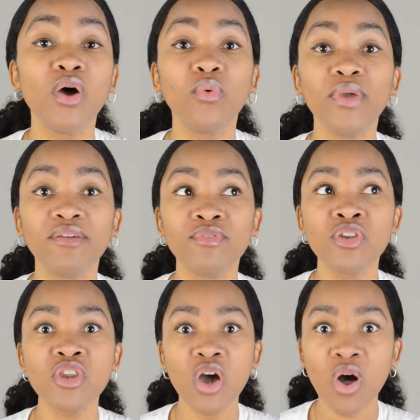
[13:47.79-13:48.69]
we have
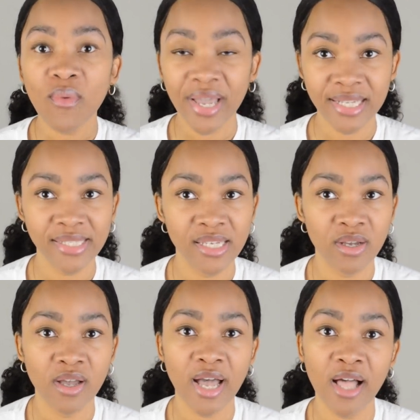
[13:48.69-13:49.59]
no
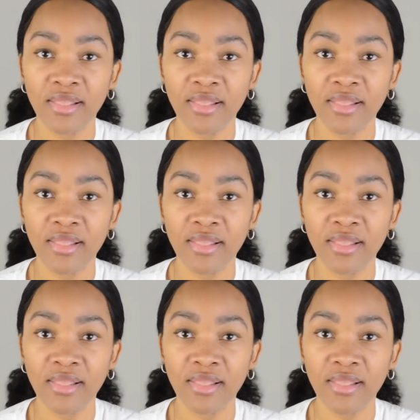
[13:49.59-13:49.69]
idea, how,